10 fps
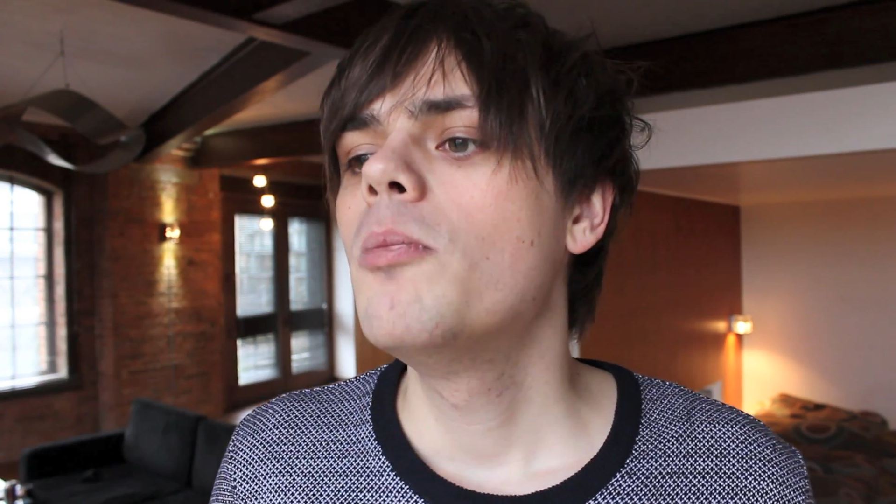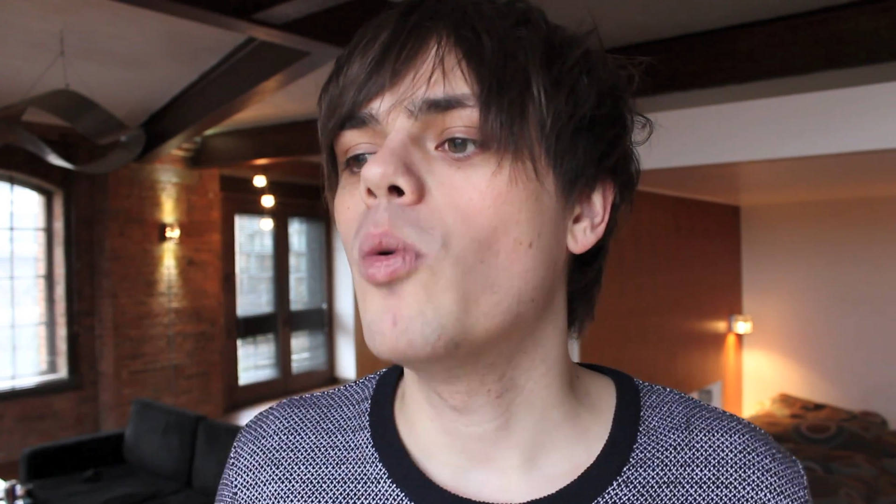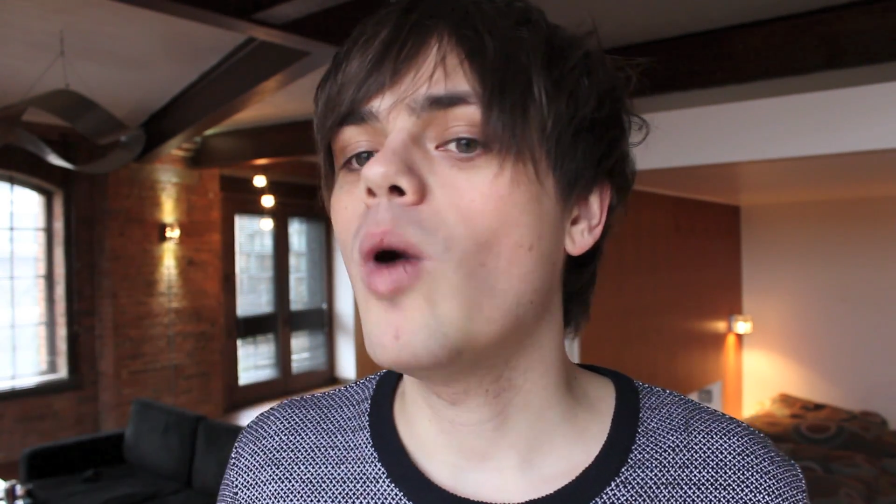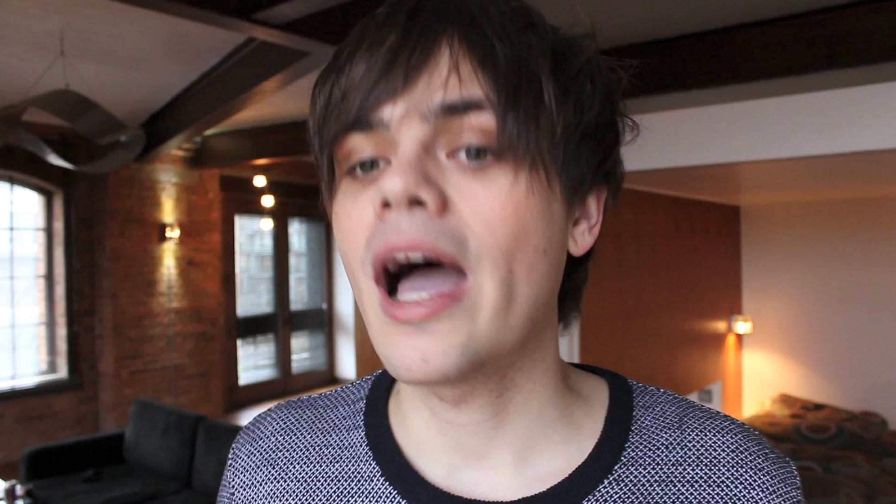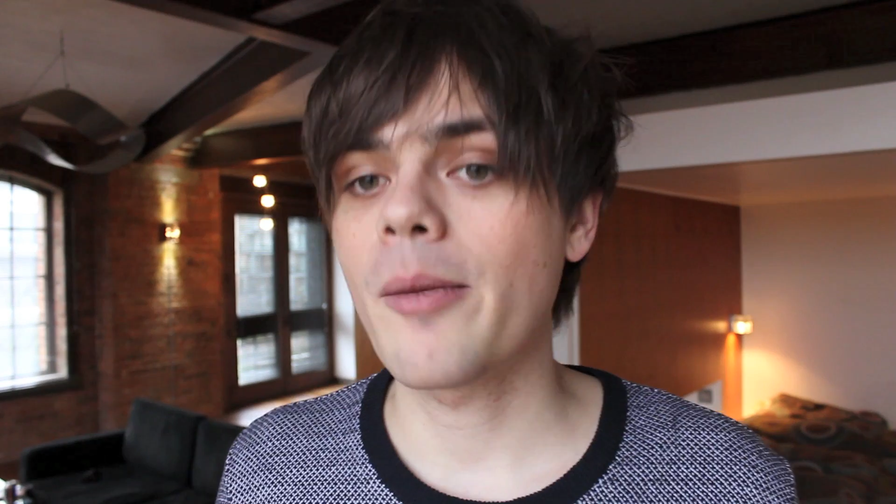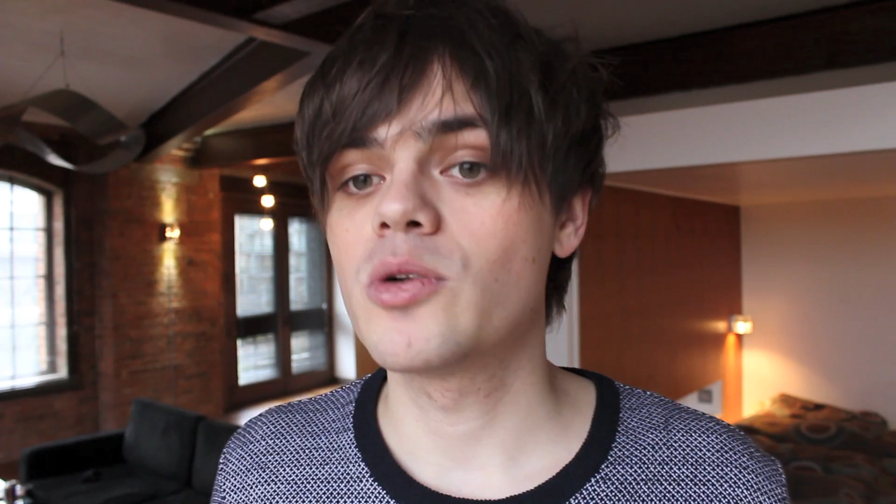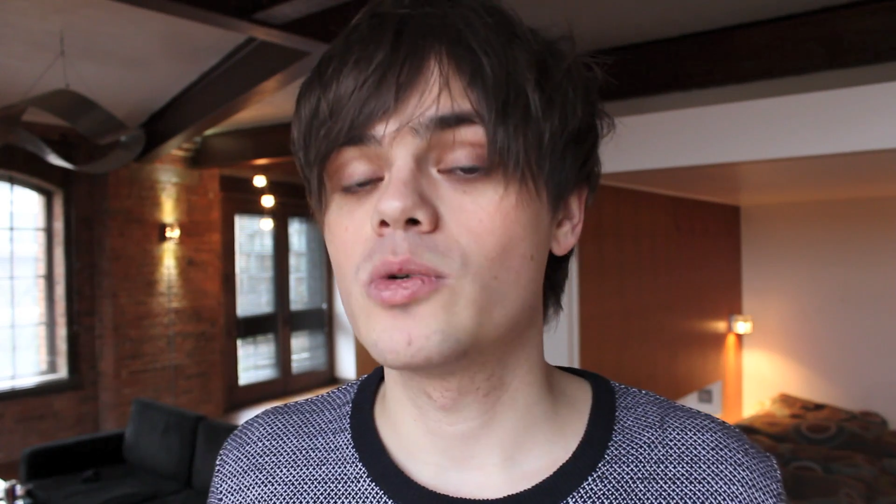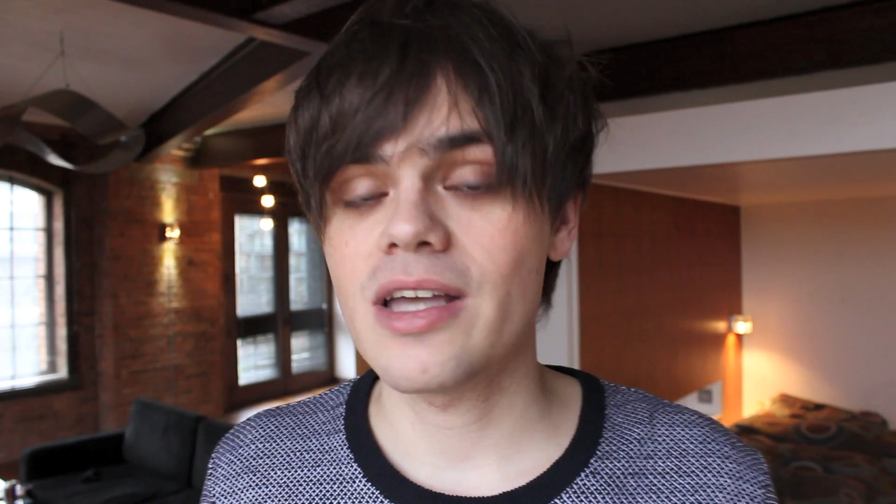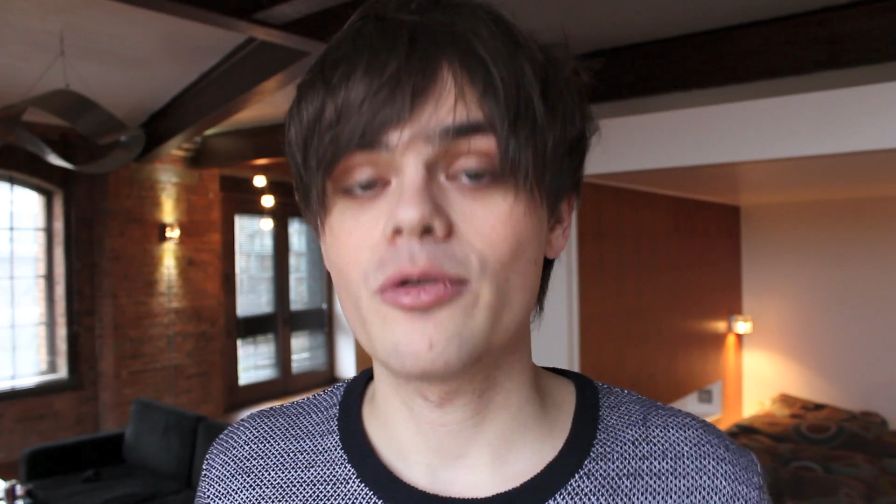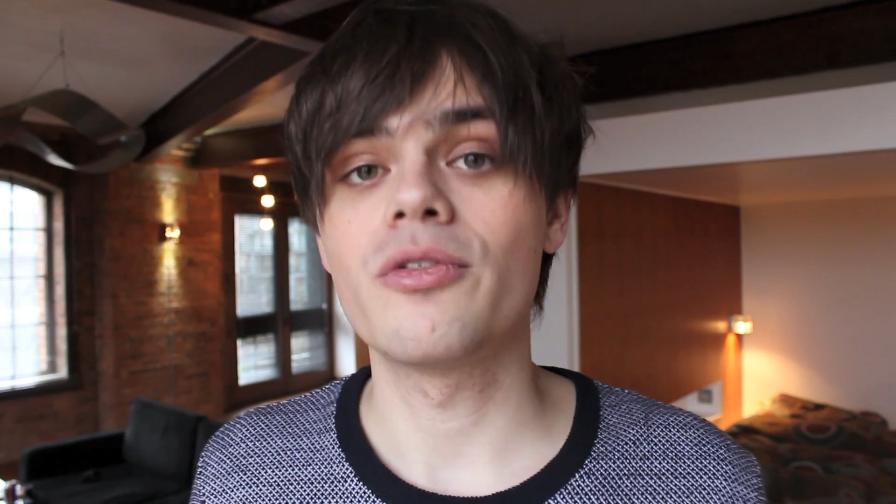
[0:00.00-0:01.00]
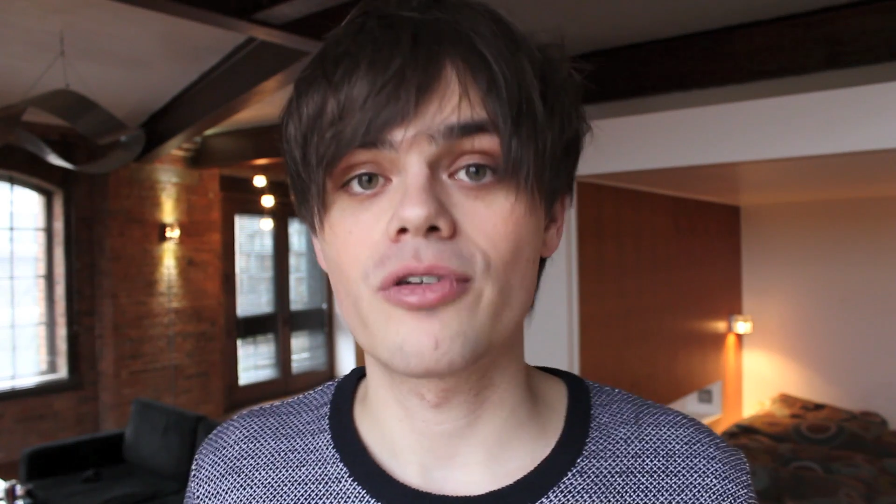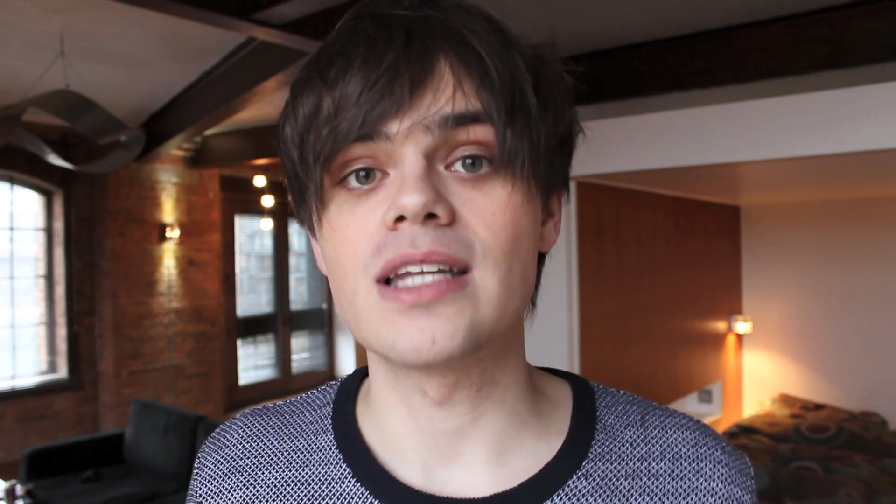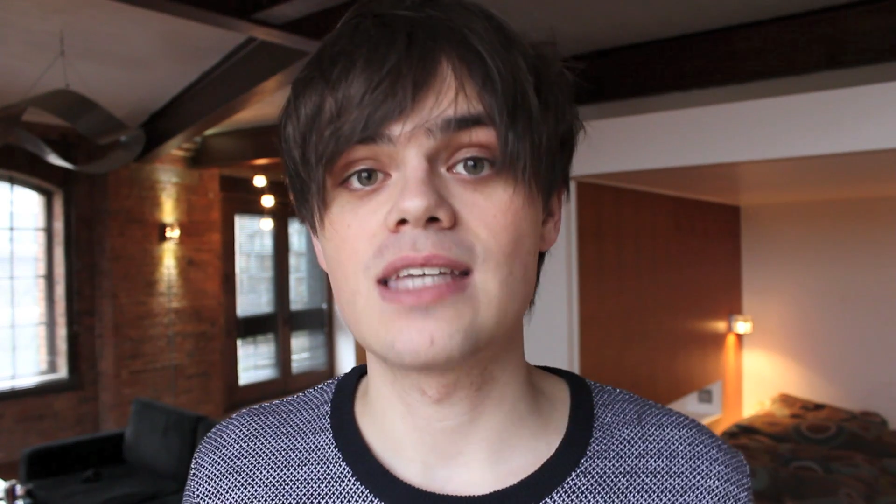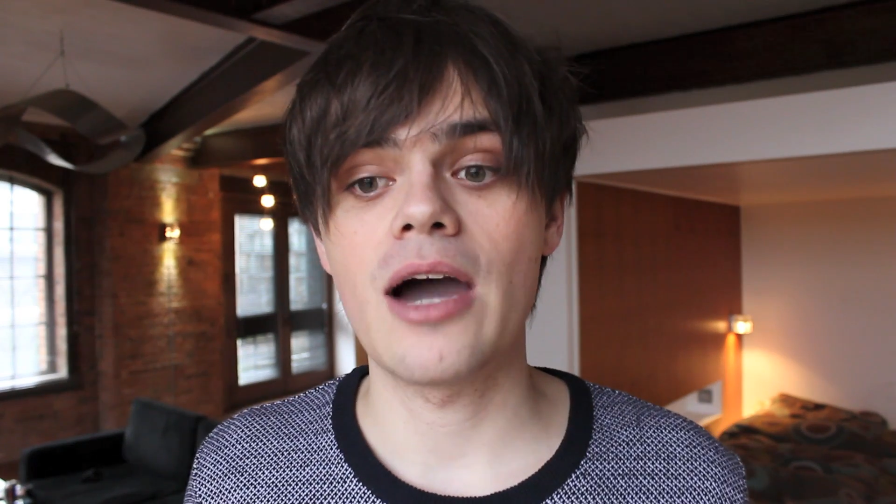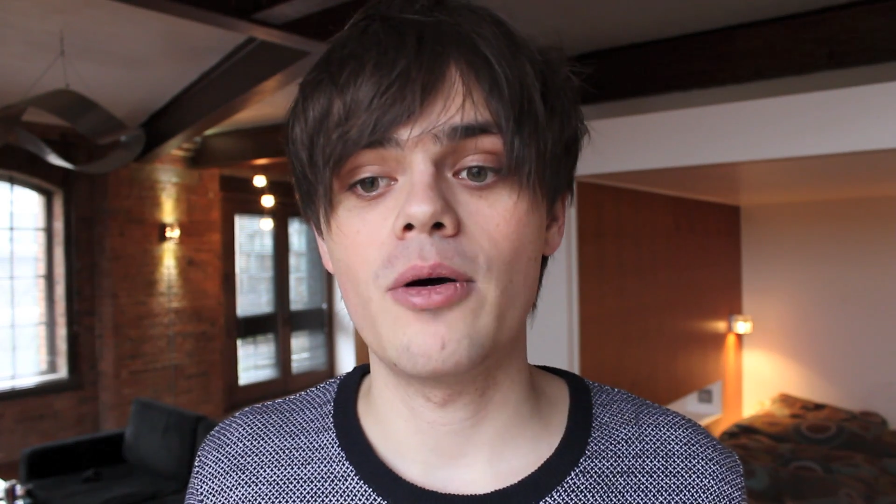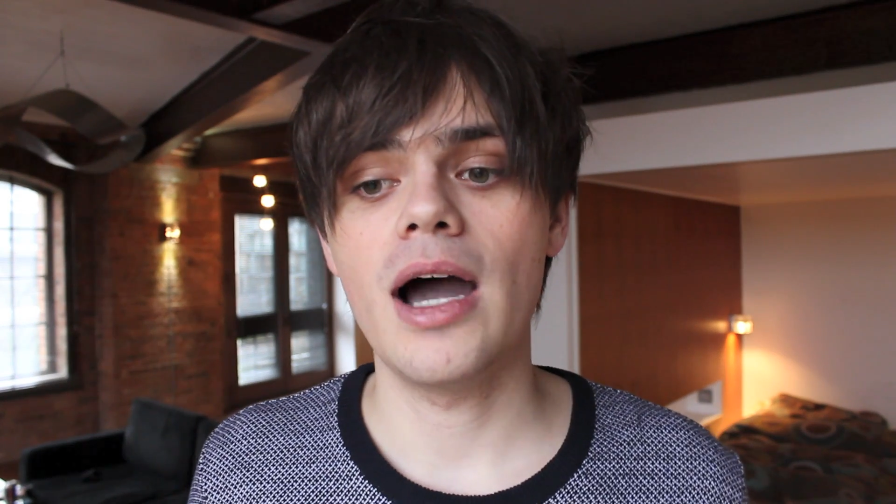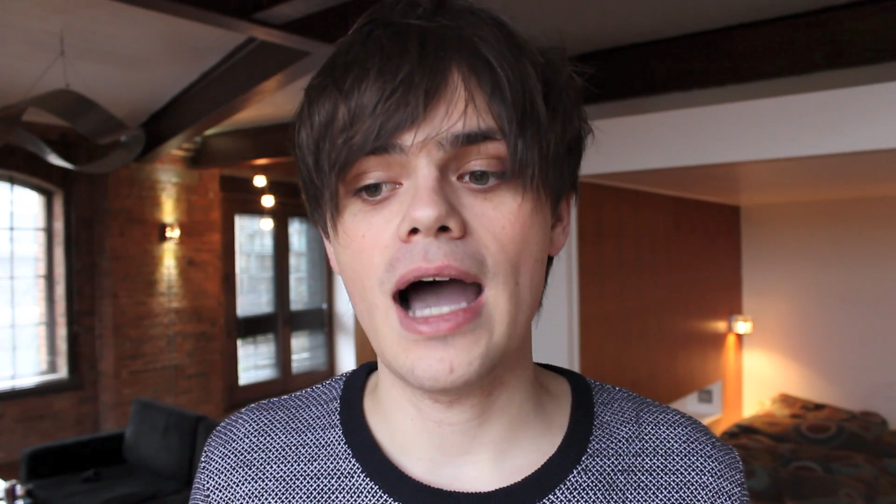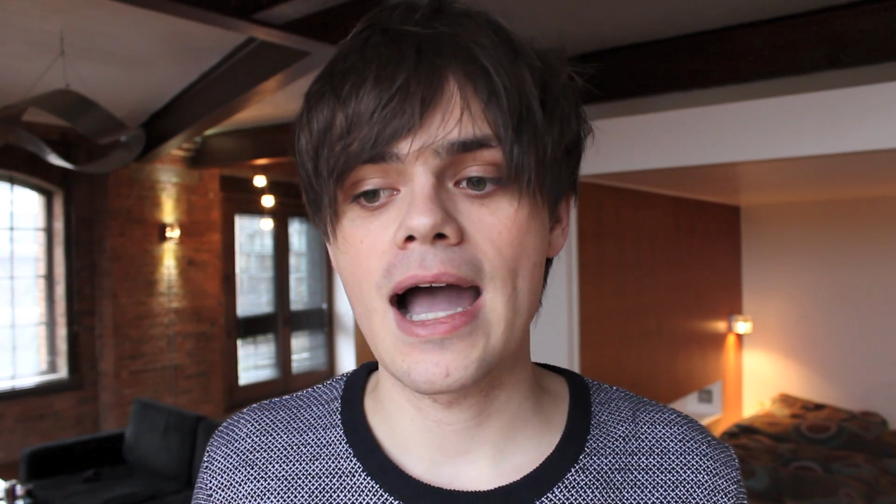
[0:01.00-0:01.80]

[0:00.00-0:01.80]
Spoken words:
But what happened was everyone freaked out